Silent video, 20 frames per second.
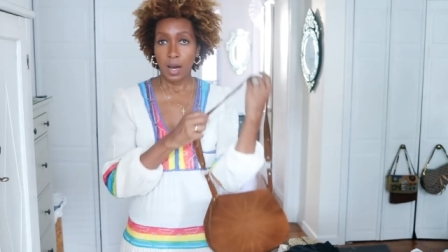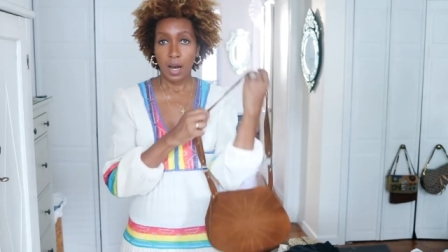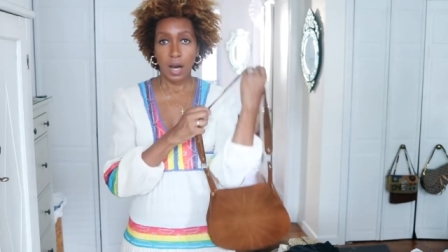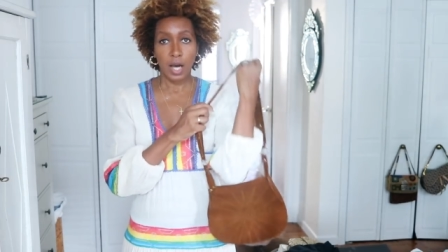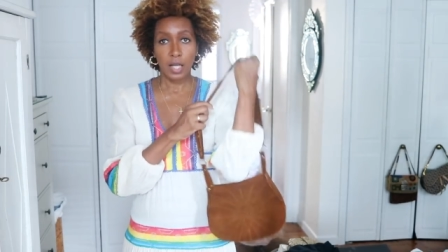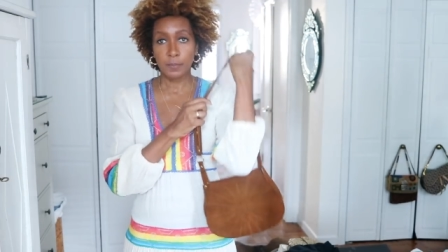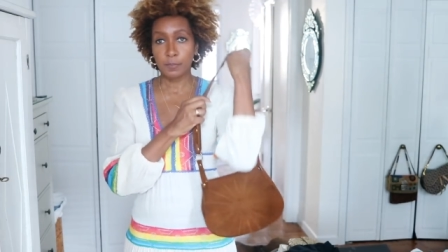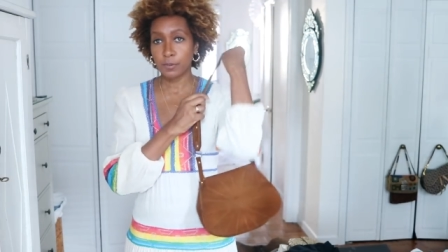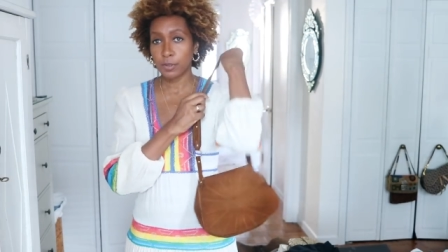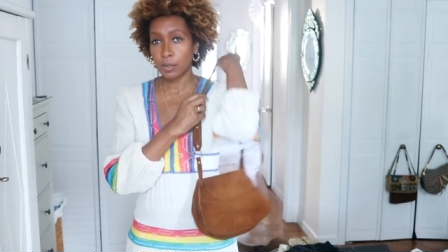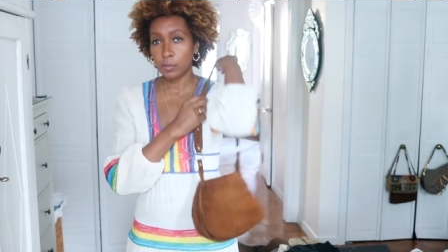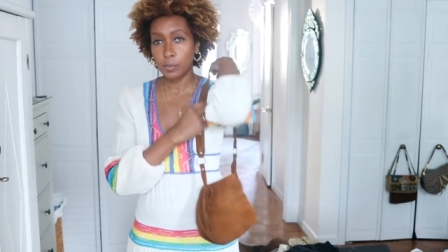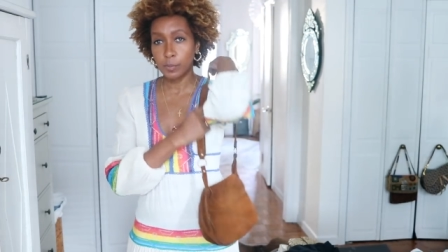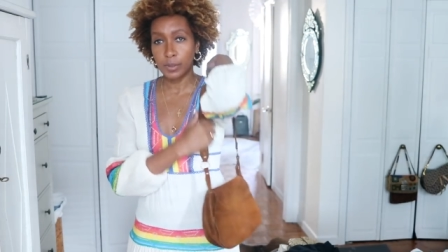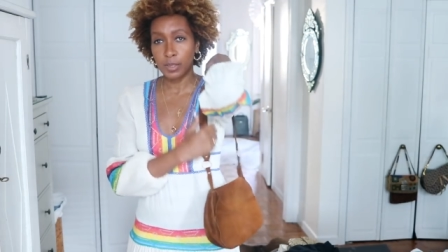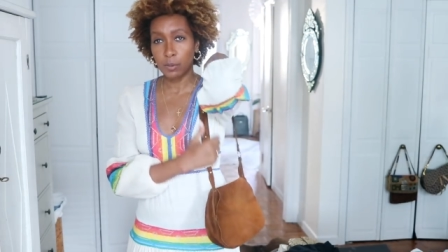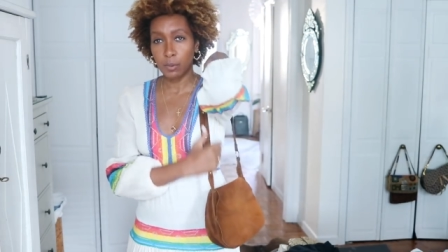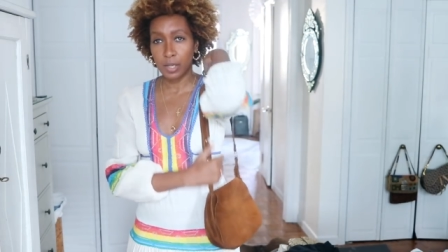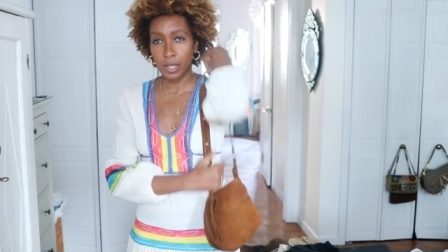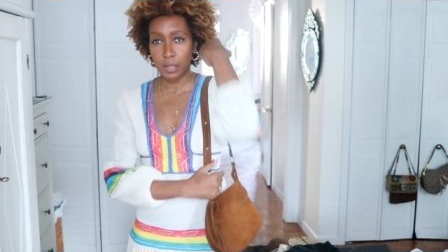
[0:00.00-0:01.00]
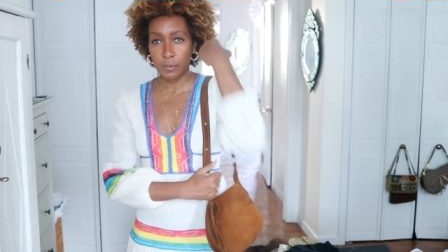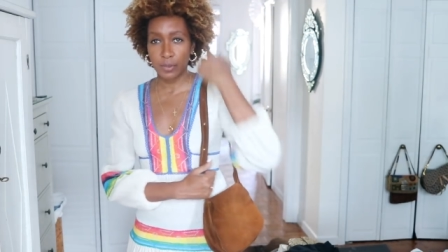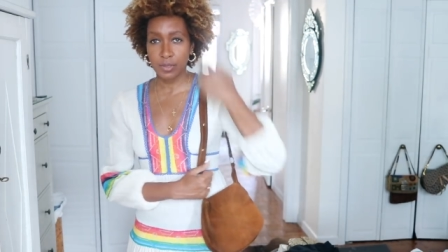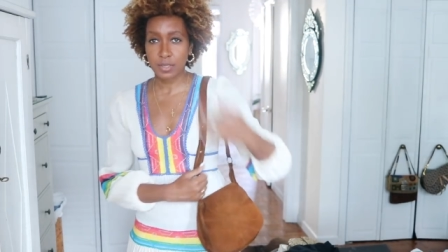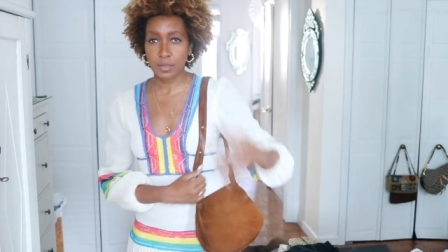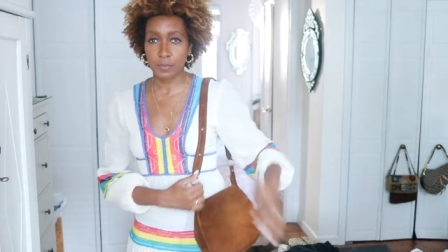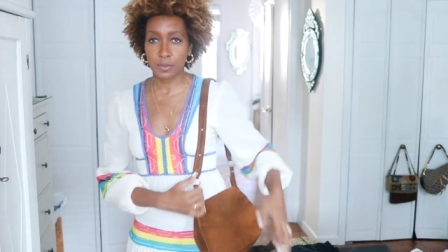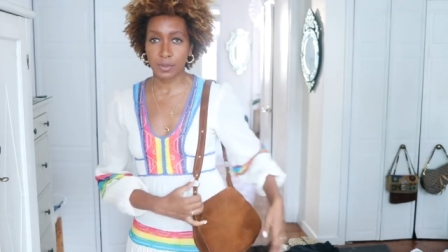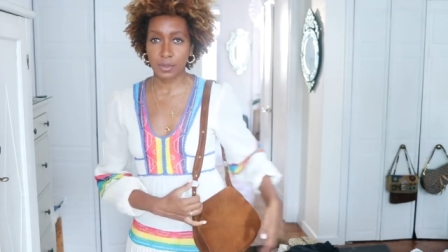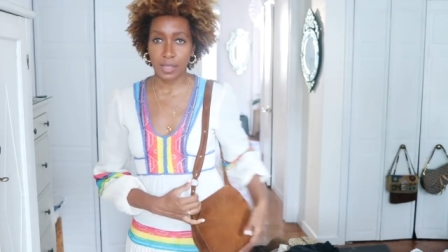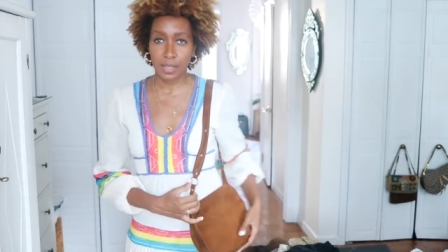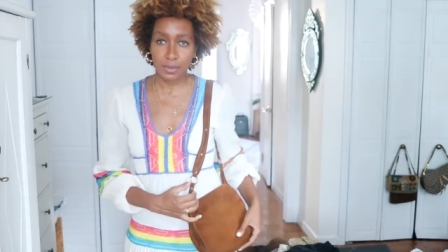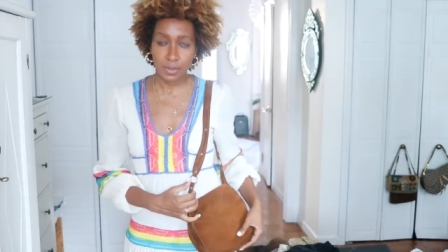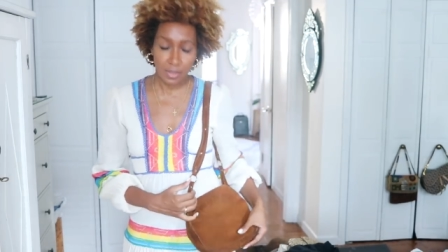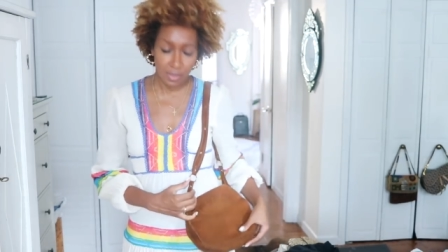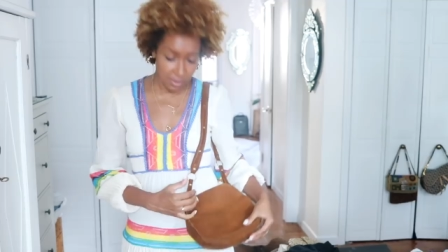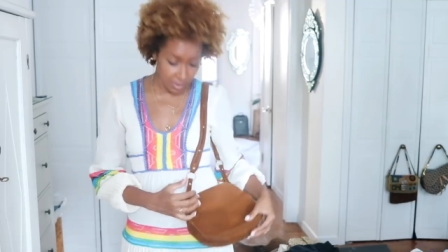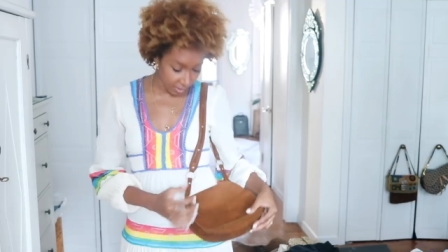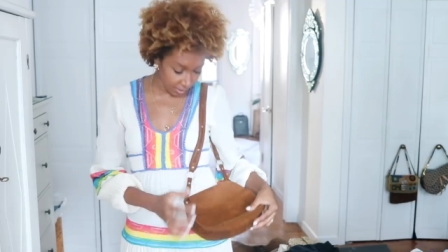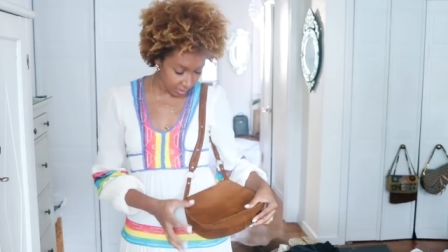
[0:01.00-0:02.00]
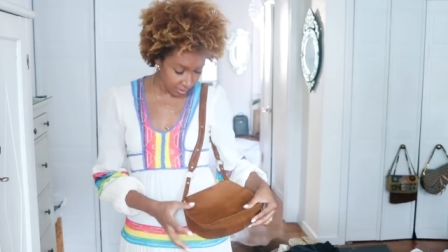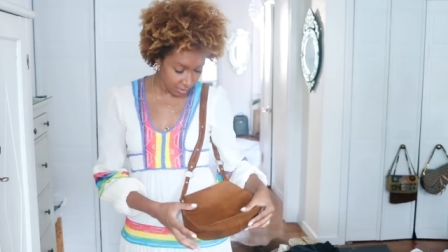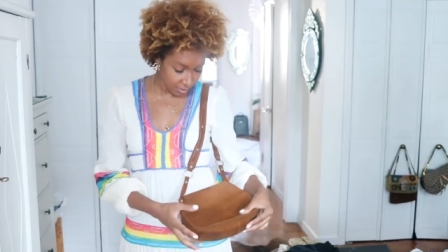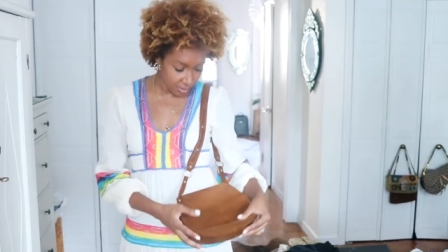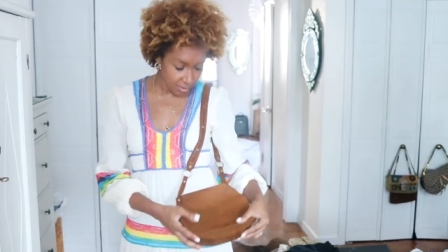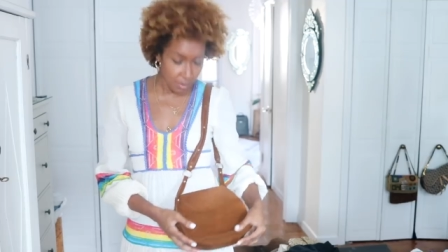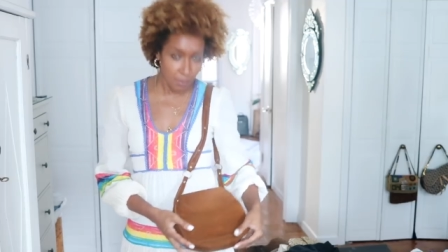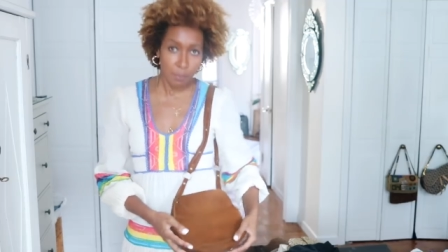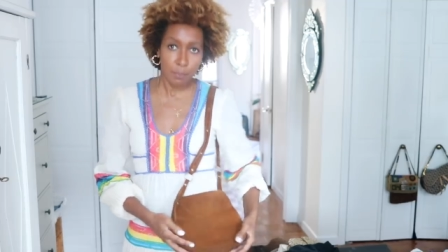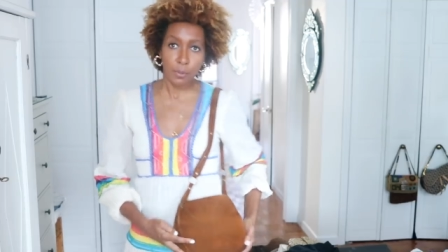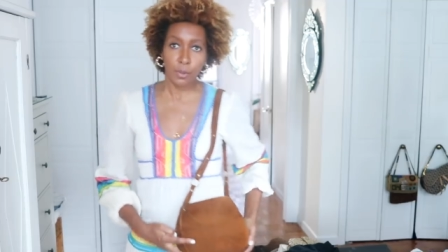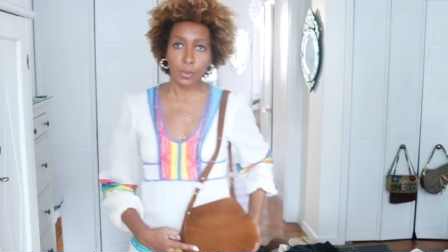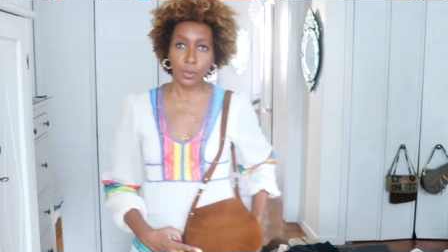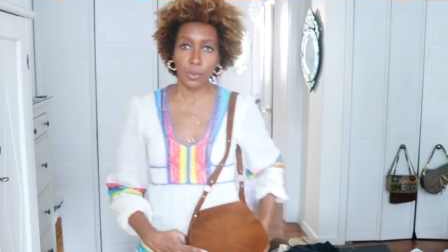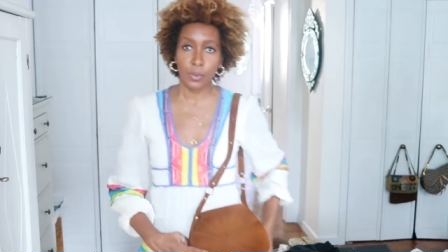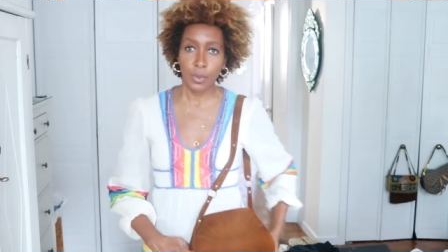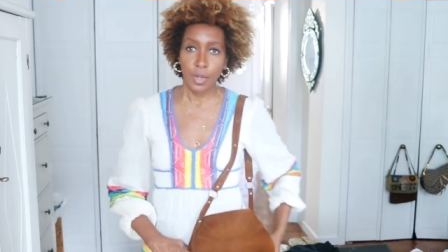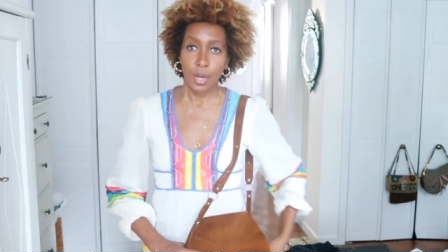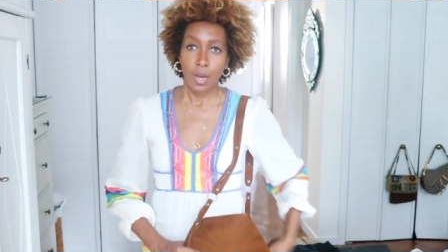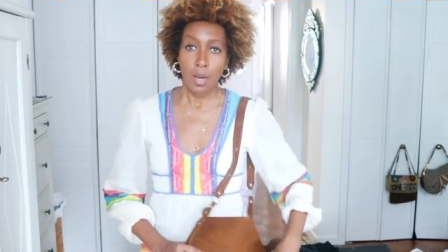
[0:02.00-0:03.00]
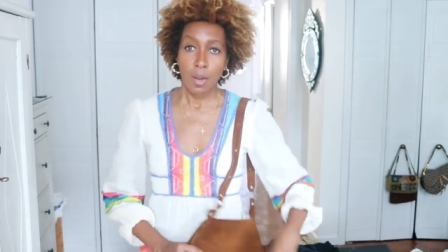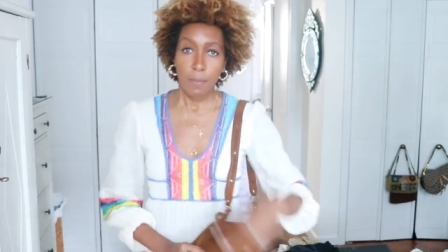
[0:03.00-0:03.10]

I'd probably wear it with something like this, like a simple